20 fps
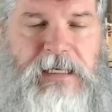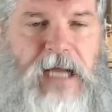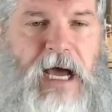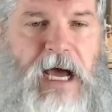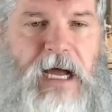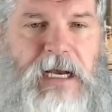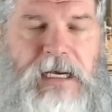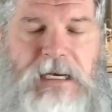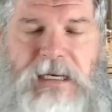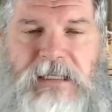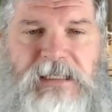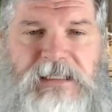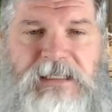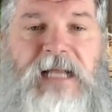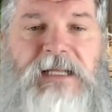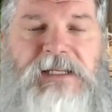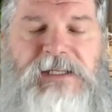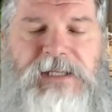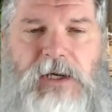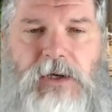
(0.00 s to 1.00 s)

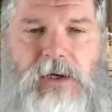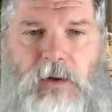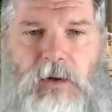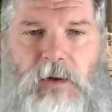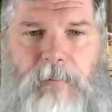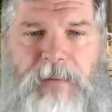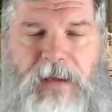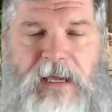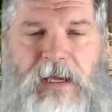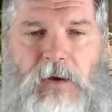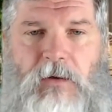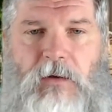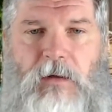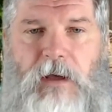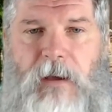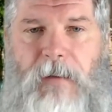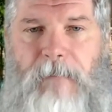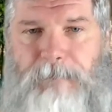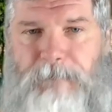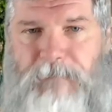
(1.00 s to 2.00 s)
nonsensical
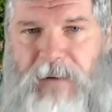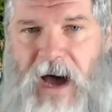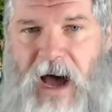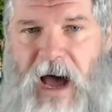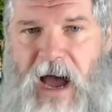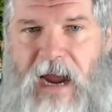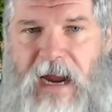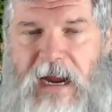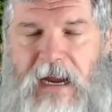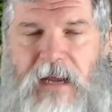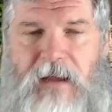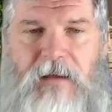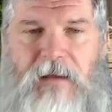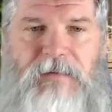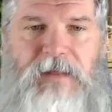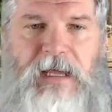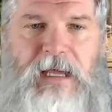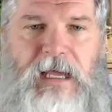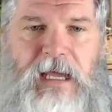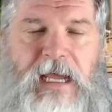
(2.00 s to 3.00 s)
appeal by
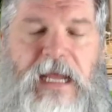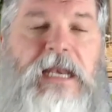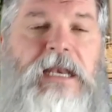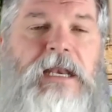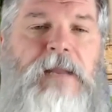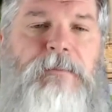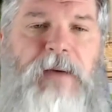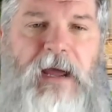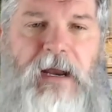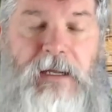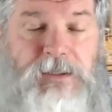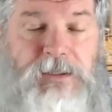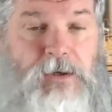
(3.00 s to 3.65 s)
the independent,